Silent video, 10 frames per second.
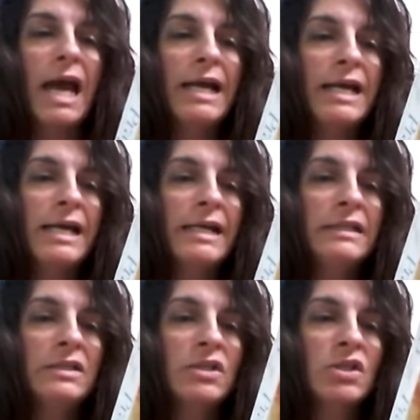
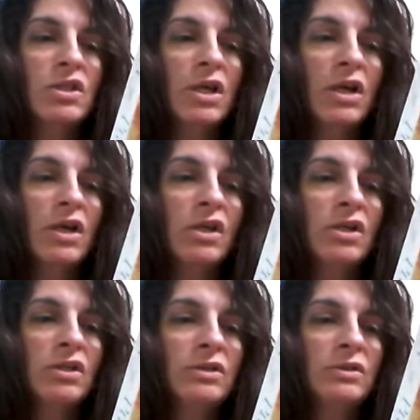And
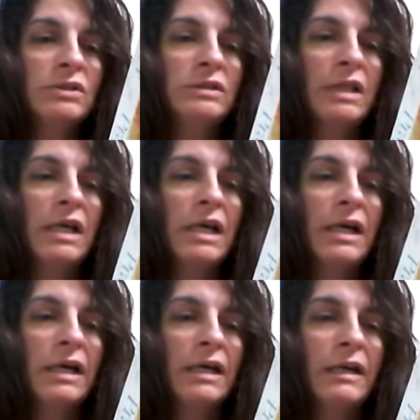so,
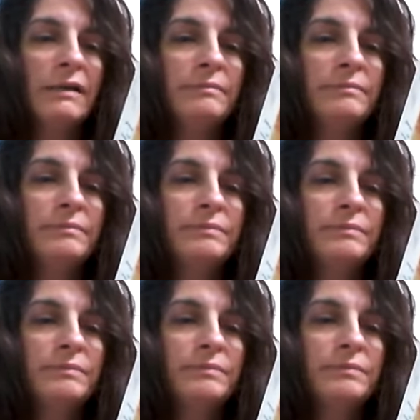um,
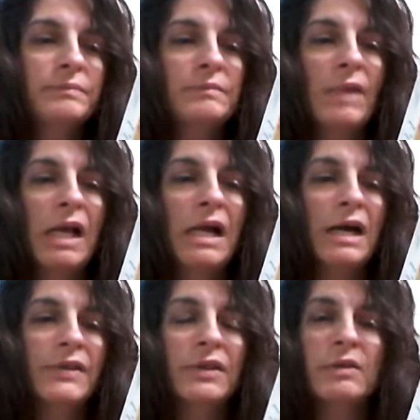
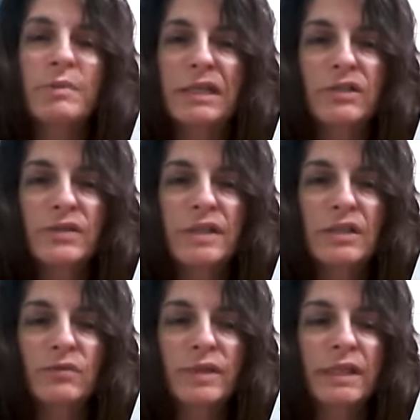I thought it'd be interesting
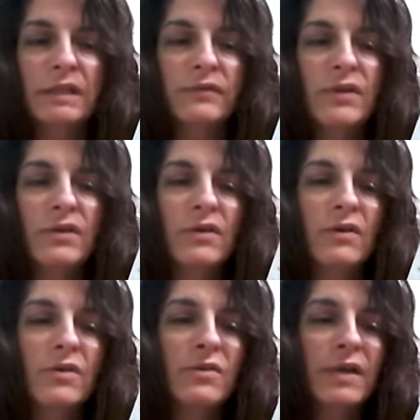to read, even
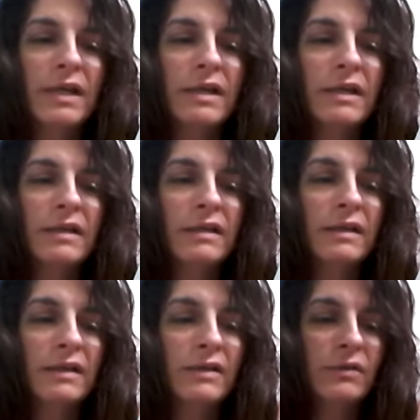though, it,
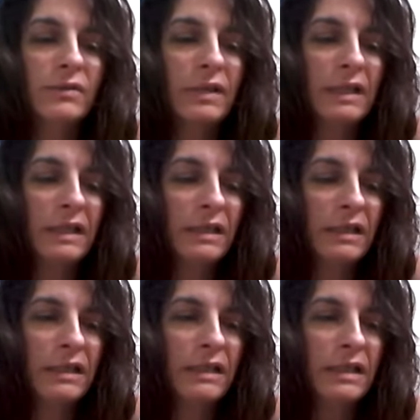you know,
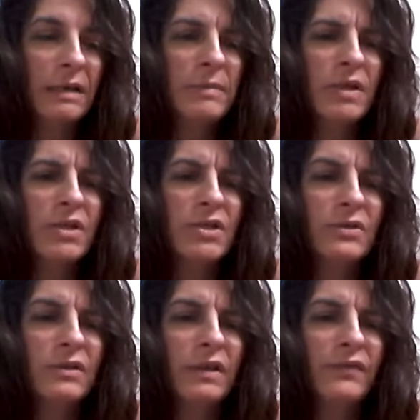it, I'm not
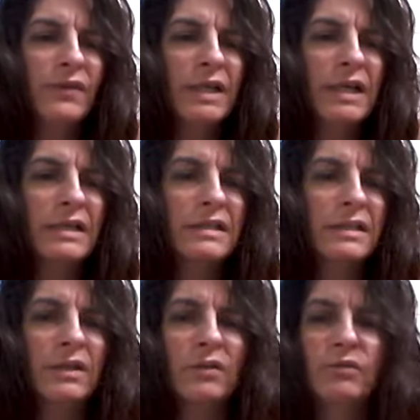sure if it has
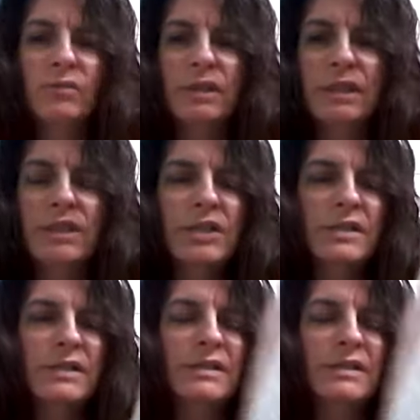a religious